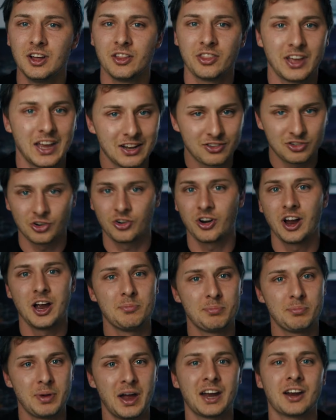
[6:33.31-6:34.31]

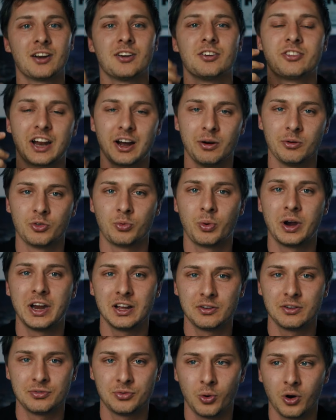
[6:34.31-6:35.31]
Instagram bangers that I was
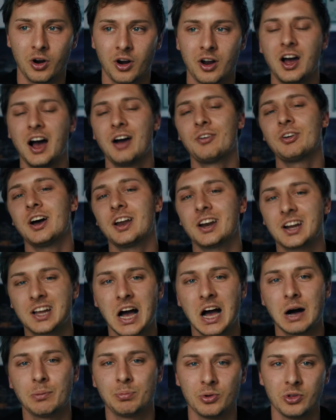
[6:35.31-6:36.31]
waiting for. I've gotten a
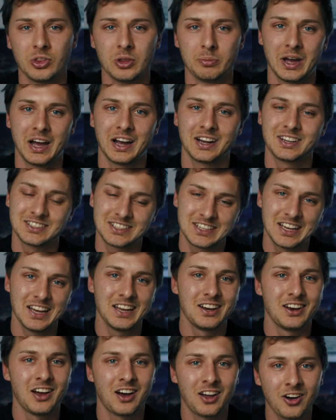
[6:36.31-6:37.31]
couple of them back.
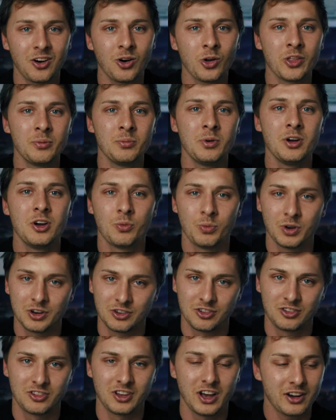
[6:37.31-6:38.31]
Again, not all of them, which
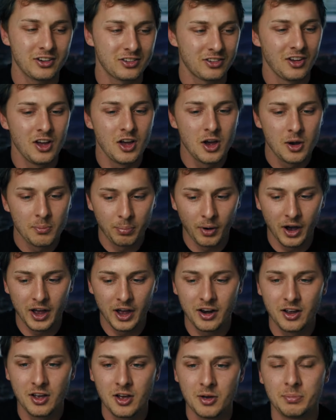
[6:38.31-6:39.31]
sucks,
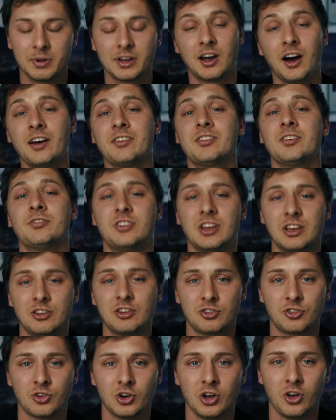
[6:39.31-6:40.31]
but because of
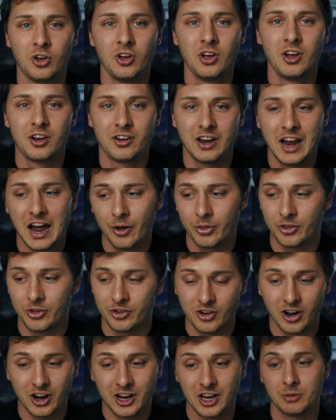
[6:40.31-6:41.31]
Disk Drill, now there's
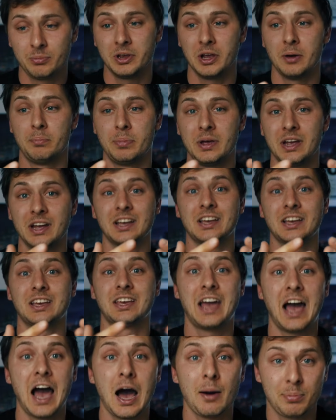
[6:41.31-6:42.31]
not gonna be a big
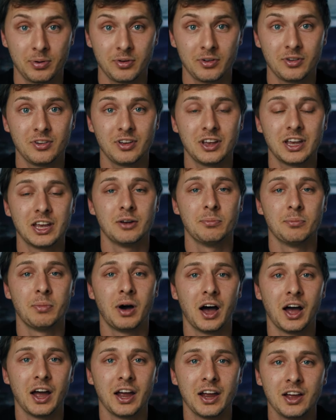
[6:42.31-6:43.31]
gap in
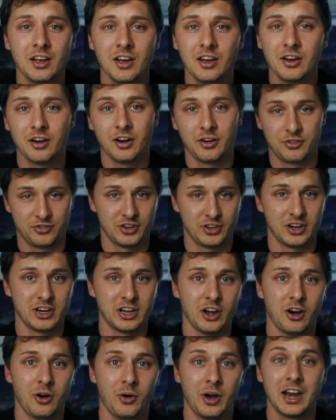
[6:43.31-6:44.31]
my
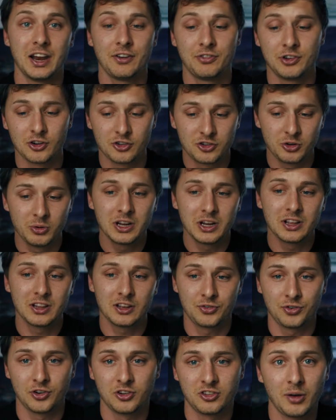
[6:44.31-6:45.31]
video. And if you're doing this
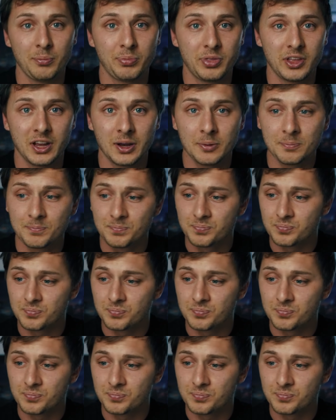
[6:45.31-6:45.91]
for something